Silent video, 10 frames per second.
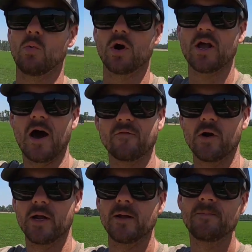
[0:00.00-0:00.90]
so we're
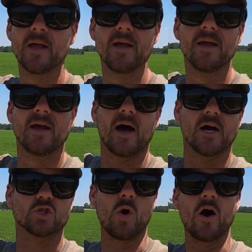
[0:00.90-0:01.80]
covering
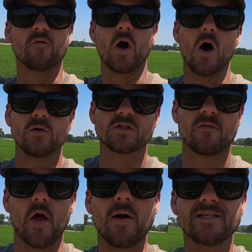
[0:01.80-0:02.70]
uh, 12 rows,
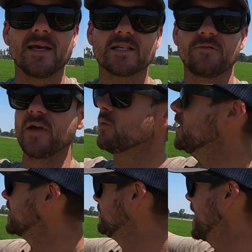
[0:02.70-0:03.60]
so 36 feet.
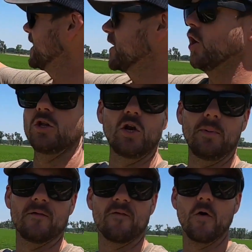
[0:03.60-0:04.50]
We can make it go a
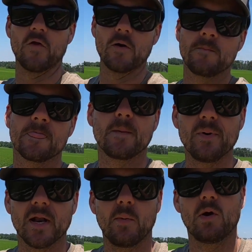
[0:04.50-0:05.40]
little bit further,
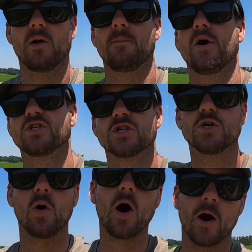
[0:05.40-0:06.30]
but uh, we don't want to push it
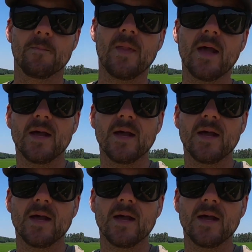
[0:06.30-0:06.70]
too hard.